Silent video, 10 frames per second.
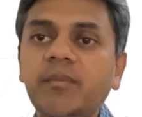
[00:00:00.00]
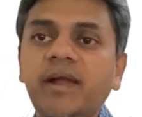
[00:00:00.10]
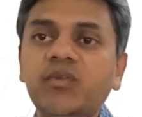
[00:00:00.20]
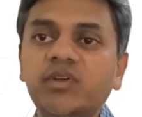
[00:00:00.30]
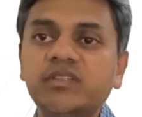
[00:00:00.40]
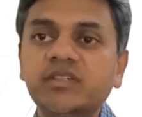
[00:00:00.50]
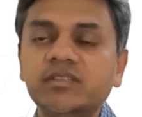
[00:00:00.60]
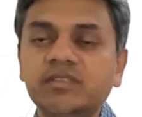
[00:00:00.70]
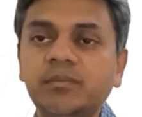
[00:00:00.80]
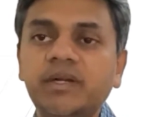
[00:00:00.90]
at which
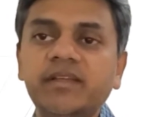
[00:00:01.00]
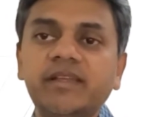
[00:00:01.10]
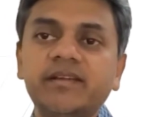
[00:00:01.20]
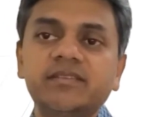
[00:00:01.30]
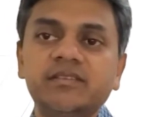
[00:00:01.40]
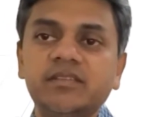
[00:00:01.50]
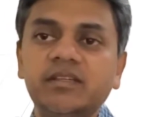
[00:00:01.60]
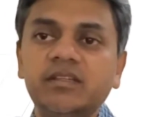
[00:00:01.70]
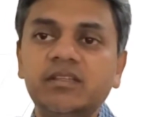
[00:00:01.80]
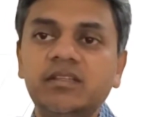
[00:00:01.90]
somebody is
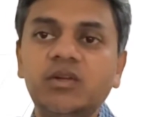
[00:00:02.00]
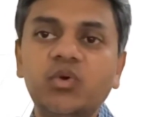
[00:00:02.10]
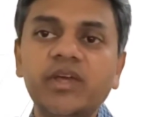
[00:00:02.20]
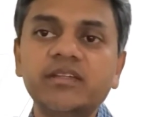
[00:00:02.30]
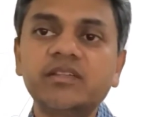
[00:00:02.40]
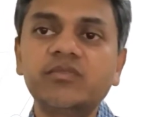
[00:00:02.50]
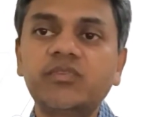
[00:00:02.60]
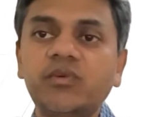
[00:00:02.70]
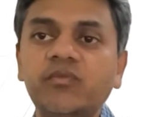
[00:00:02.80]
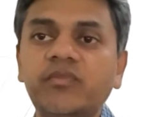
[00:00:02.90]
accessing, the location
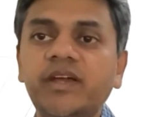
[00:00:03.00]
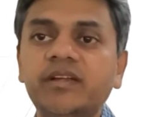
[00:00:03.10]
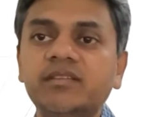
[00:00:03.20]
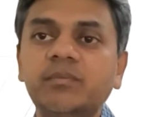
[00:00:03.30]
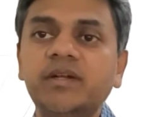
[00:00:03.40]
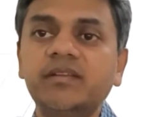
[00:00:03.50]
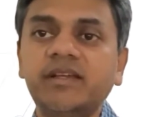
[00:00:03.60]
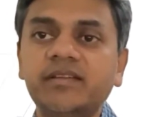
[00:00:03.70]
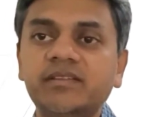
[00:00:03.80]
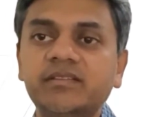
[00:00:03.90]
from where somebody is
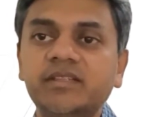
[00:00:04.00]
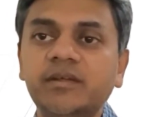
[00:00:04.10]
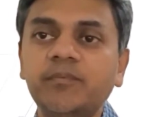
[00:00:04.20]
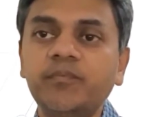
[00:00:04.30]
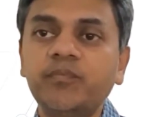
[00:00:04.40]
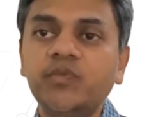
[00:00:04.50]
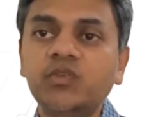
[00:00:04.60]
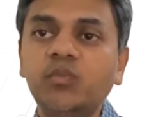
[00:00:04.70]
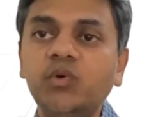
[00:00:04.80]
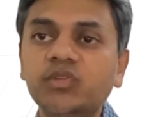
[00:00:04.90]
accessing.
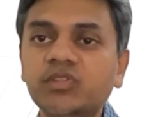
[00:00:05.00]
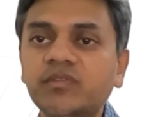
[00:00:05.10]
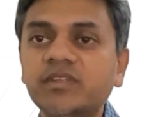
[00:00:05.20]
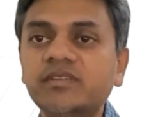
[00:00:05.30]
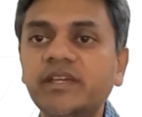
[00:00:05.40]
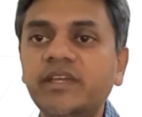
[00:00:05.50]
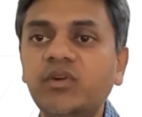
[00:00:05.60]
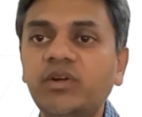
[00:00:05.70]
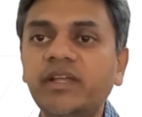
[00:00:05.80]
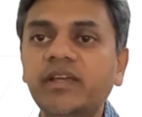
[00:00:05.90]
So most of the
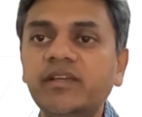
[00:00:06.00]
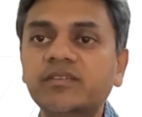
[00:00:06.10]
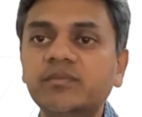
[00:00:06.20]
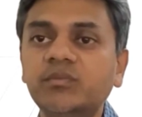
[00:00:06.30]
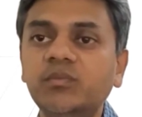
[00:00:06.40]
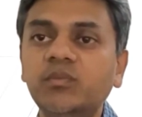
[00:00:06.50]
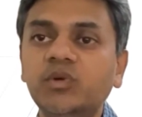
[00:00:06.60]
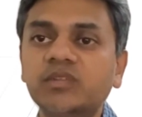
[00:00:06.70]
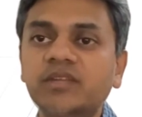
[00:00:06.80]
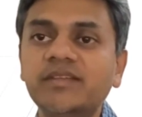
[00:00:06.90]
security is
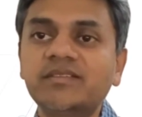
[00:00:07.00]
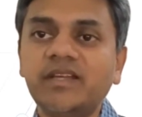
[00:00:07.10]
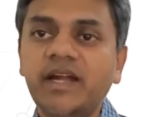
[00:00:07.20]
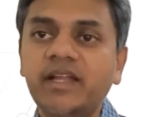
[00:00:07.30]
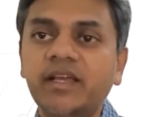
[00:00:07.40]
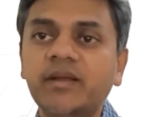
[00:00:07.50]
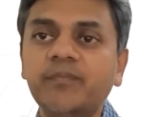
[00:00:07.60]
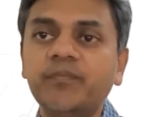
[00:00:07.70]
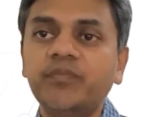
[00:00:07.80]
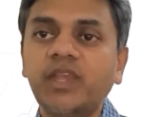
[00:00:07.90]
mostly static,
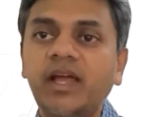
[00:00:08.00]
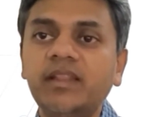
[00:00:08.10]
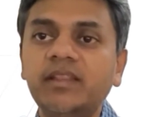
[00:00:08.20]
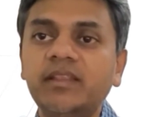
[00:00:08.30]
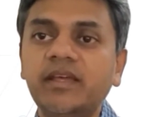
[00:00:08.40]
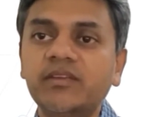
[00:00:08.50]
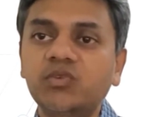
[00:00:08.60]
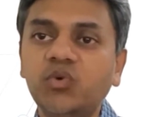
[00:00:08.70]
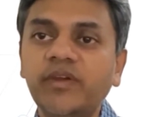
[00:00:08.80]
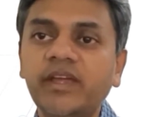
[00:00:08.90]
and there
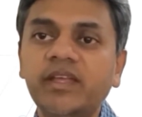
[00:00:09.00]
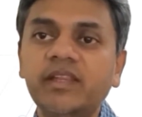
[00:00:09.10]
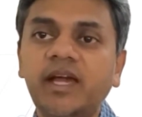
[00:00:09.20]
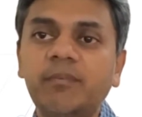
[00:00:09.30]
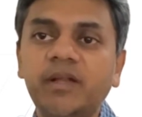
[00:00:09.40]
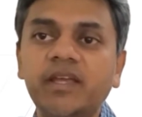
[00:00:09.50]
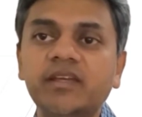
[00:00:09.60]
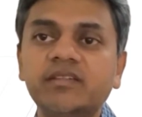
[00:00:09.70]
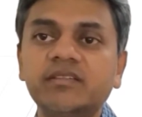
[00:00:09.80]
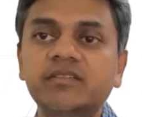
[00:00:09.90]
is no way in the
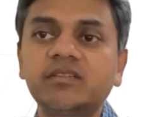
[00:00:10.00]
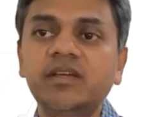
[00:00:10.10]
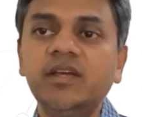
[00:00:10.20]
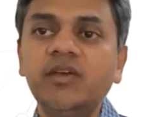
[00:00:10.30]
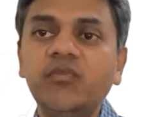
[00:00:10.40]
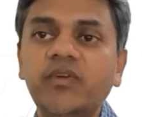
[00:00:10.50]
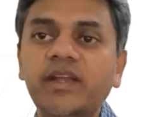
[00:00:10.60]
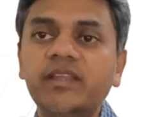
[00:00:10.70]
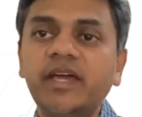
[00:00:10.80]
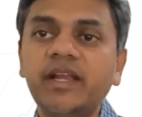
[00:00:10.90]
applications
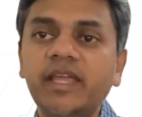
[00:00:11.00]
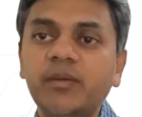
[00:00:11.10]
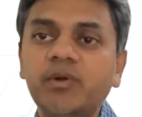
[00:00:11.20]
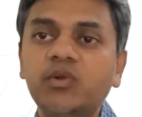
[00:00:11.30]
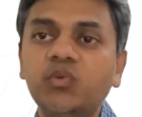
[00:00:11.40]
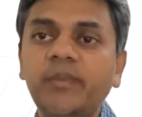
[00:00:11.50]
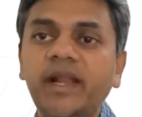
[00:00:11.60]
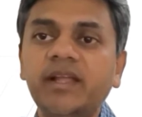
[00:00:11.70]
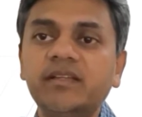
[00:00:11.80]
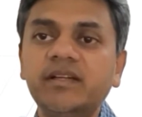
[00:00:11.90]
where they are able to
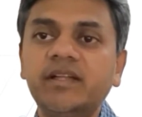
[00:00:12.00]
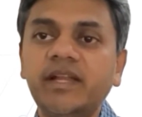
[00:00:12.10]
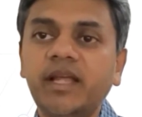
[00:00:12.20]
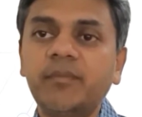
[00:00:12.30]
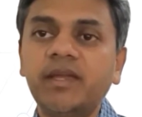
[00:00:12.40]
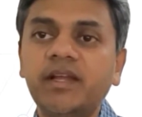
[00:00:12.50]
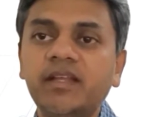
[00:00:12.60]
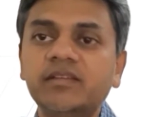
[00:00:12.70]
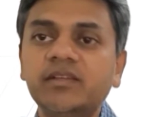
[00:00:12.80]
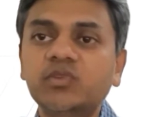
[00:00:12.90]
manage it
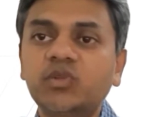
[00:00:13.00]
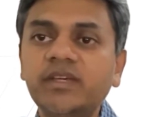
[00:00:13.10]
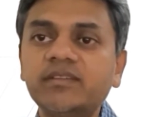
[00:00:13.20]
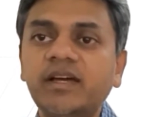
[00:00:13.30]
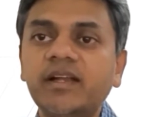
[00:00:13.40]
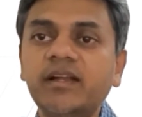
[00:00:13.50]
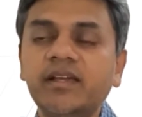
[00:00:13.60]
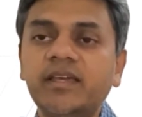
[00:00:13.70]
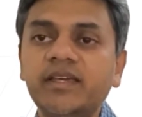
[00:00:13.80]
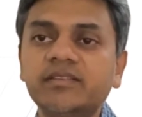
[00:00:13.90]
dynamically. So these are
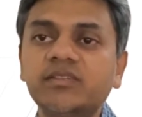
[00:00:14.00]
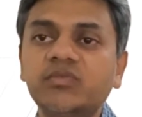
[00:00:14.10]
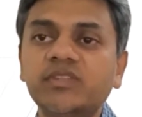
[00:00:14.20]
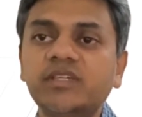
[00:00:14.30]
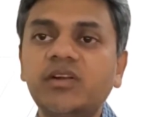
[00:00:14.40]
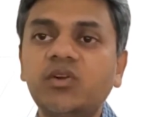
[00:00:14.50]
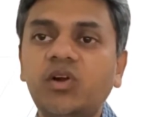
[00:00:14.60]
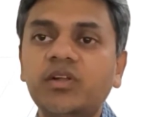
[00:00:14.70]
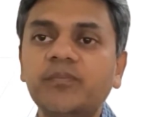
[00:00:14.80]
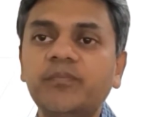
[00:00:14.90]
cases which are not